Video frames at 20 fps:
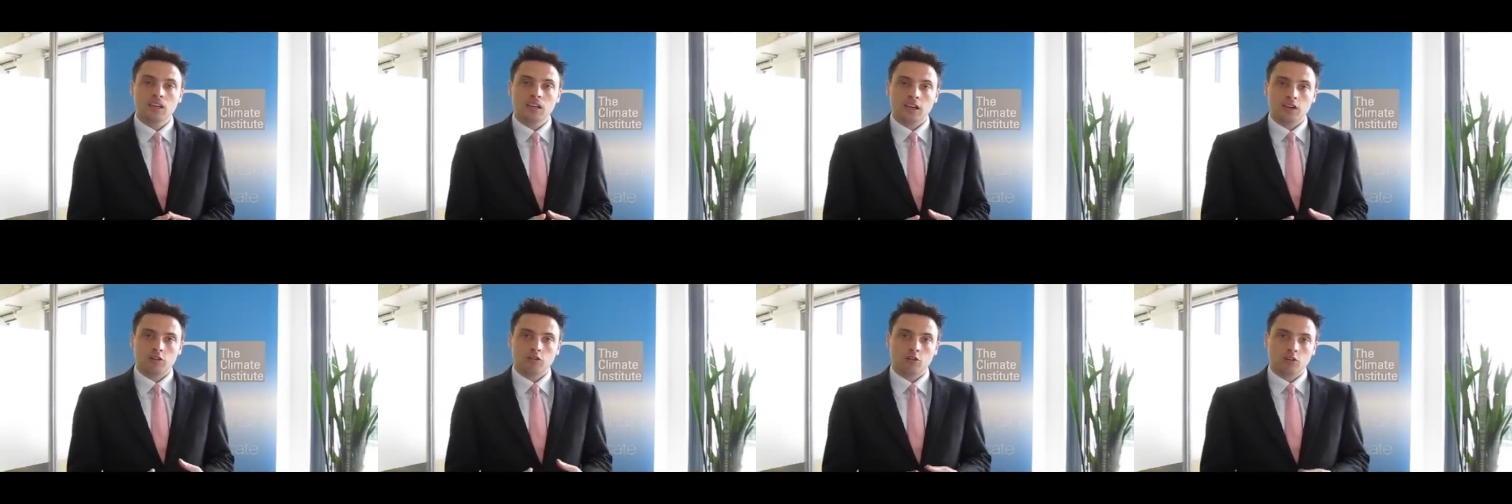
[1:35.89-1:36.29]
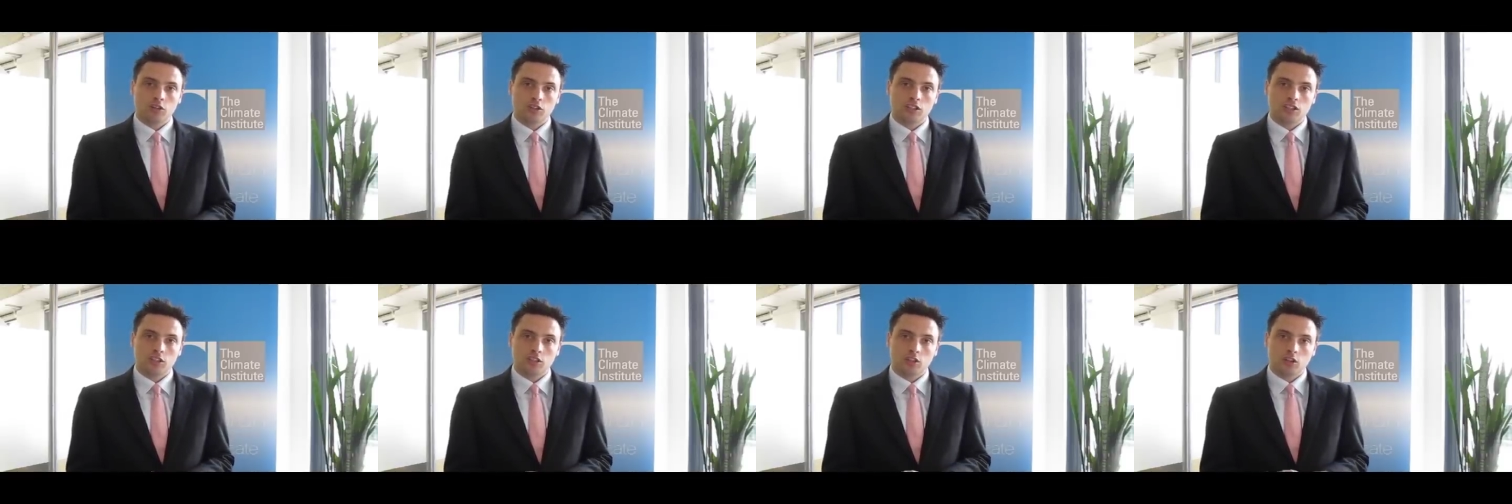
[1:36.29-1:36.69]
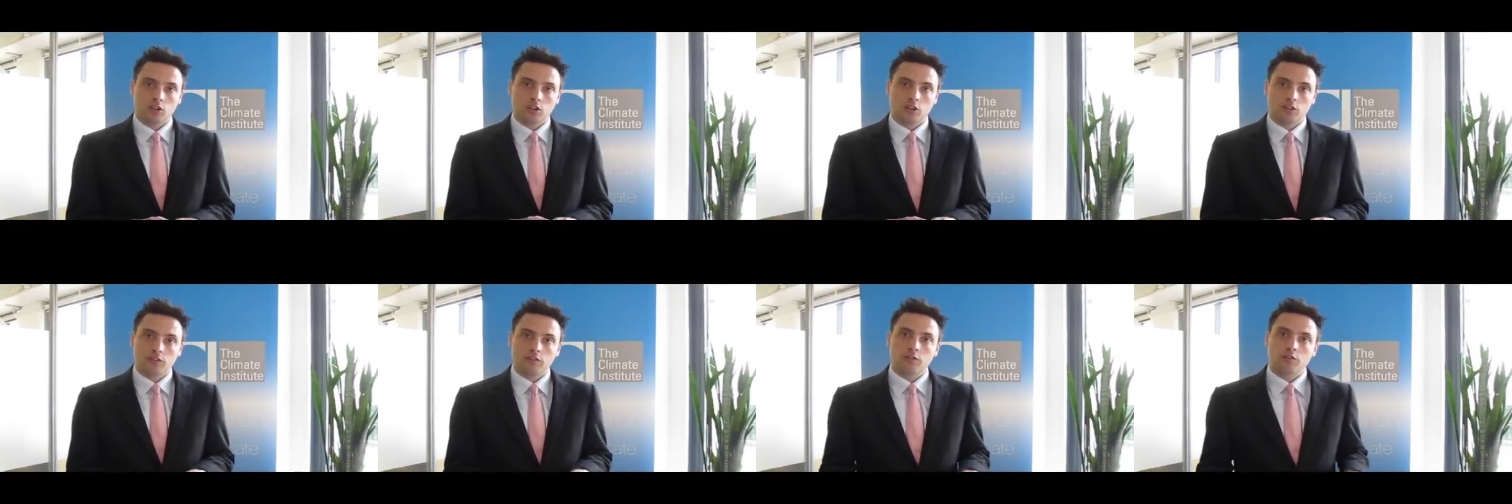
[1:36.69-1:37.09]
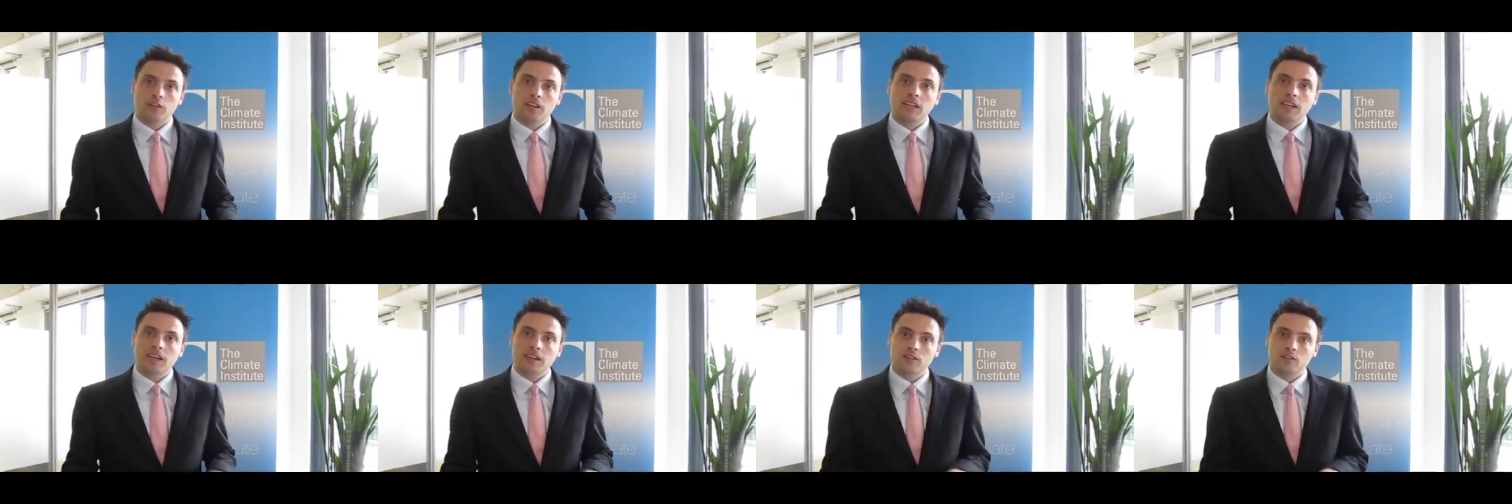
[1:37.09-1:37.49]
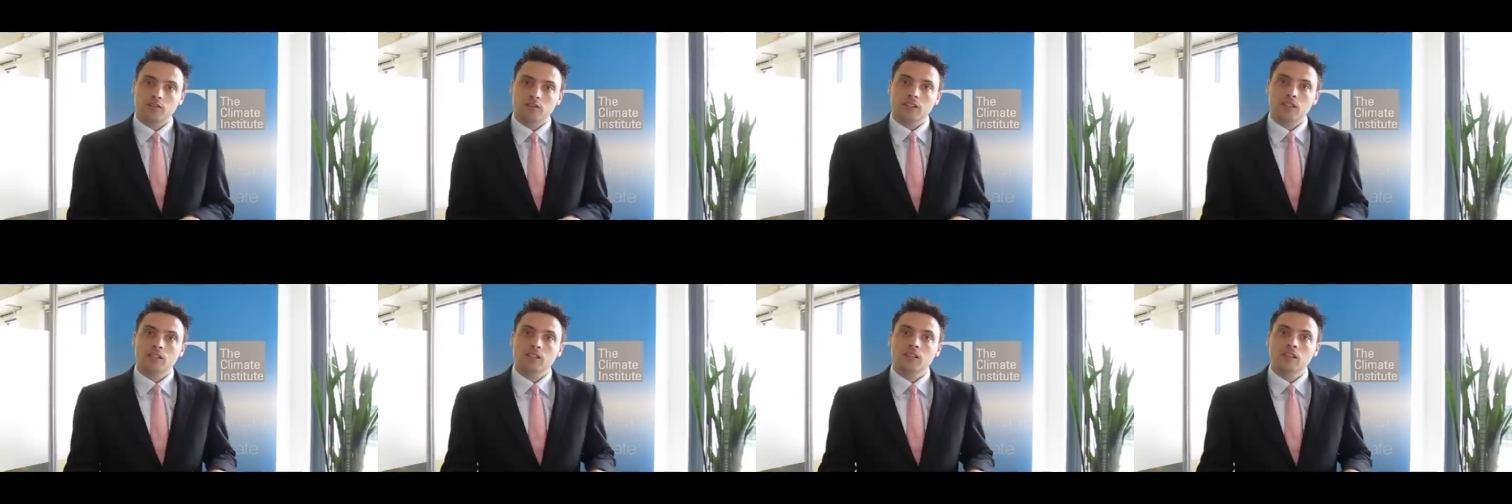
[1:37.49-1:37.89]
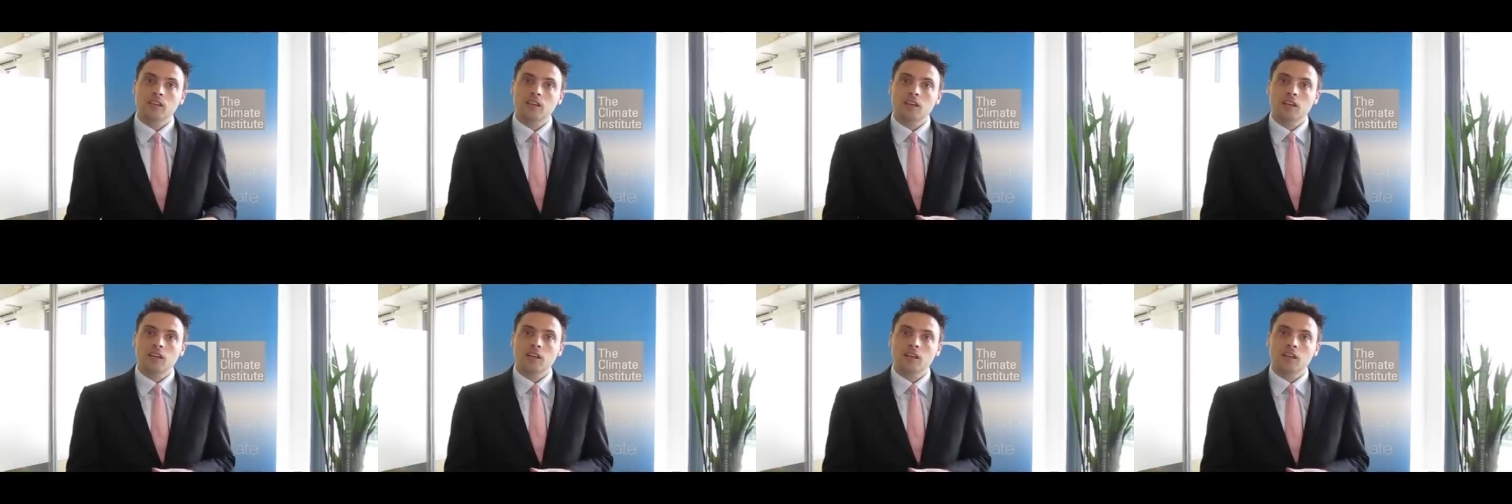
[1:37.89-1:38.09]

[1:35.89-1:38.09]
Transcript: across a total of three categories.